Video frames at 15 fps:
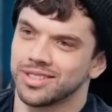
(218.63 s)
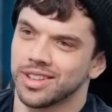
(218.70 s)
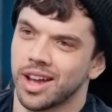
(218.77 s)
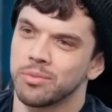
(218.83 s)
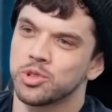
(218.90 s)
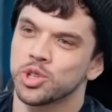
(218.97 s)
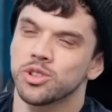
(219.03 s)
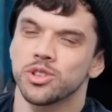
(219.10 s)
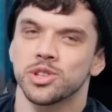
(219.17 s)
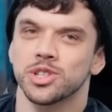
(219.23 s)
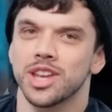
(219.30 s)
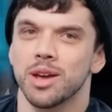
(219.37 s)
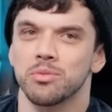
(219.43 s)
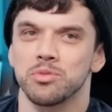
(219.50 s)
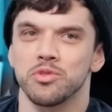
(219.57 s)
I'm sure this has
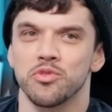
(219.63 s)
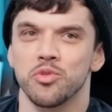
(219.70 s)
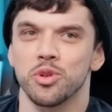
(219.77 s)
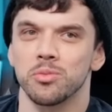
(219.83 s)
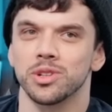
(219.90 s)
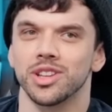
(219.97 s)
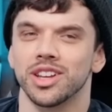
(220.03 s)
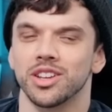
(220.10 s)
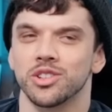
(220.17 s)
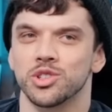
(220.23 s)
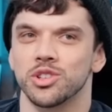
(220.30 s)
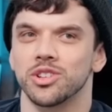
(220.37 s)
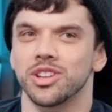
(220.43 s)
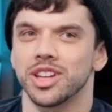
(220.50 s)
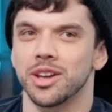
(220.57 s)
happened before, but like, is
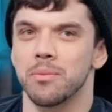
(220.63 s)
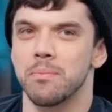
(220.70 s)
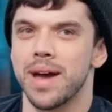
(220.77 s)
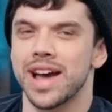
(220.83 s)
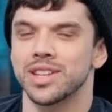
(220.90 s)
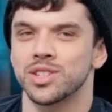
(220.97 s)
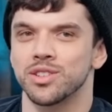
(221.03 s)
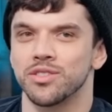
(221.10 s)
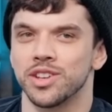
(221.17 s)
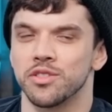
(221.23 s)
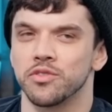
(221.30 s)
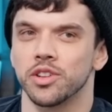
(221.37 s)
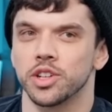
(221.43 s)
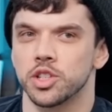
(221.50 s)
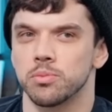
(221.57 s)
there like a massive
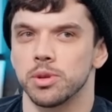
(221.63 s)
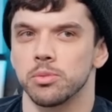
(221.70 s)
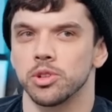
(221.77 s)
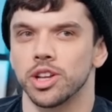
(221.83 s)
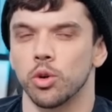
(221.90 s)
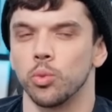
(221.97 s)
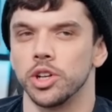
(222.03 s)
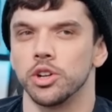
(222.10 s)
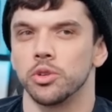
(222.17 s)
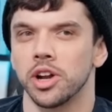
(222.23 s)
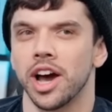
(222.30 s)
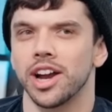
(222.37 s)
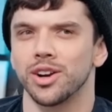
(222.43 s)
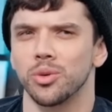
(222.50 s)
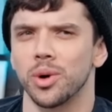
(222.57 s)
influx of people like we don't
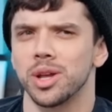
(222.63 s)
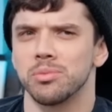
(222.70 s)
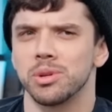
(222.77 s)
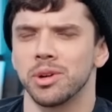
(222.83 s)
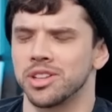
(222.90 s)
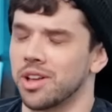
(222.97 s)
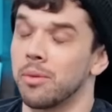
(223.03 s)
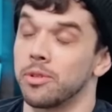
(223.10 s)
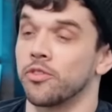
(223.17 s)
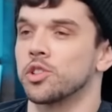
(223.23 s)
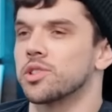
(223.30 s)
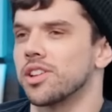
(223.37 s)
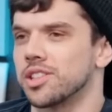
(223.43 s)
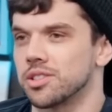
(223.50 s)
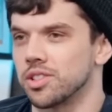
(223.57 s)
hire white people? I mean,
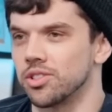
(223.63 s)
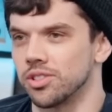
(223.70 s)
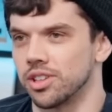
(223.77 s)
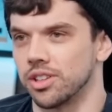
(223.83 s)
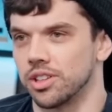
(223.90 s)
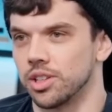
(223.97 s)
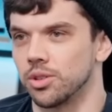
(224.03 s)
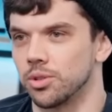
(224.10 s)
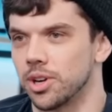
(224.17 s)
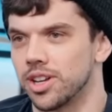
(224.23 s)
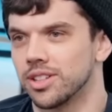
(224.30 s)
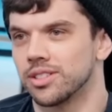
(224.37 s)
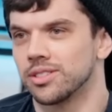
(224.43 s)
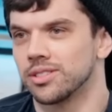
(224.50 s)
first of all, it's literally illegal, right?